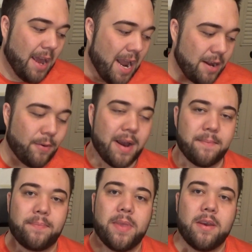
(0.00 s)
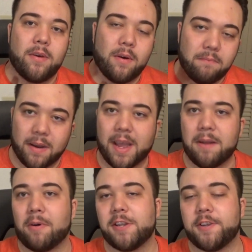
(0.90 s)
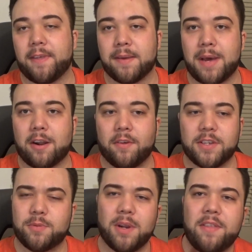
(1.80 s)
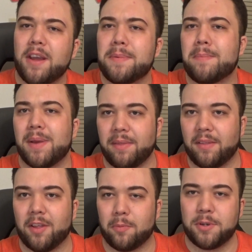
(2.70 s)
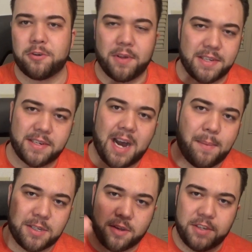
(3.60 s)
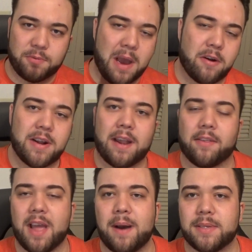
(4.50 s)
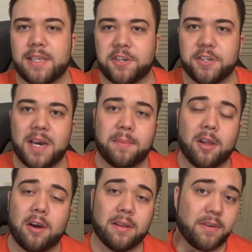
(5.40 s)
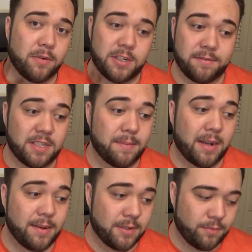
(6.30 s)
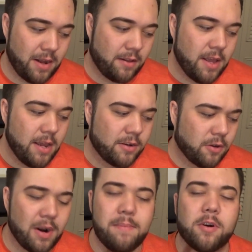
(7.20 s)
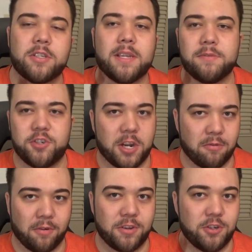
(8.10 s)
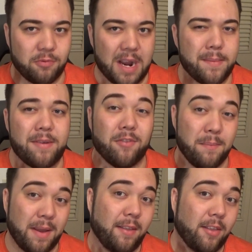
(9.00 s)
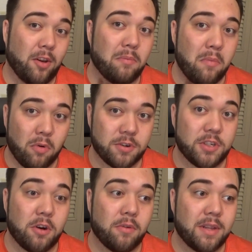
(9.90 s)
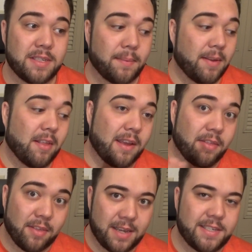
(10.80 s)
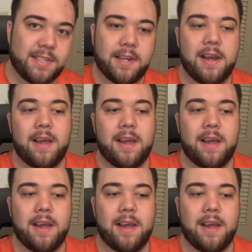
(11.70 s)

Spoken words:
Anyway, again, what did you think about all this? What do you think about Bentley Little? Put your thoughts and comments on this writer down in the comment section down below. I'd love to hear what you have to say about him as well. Are there any books in general that you recommend from Bentley Little more so than something like this?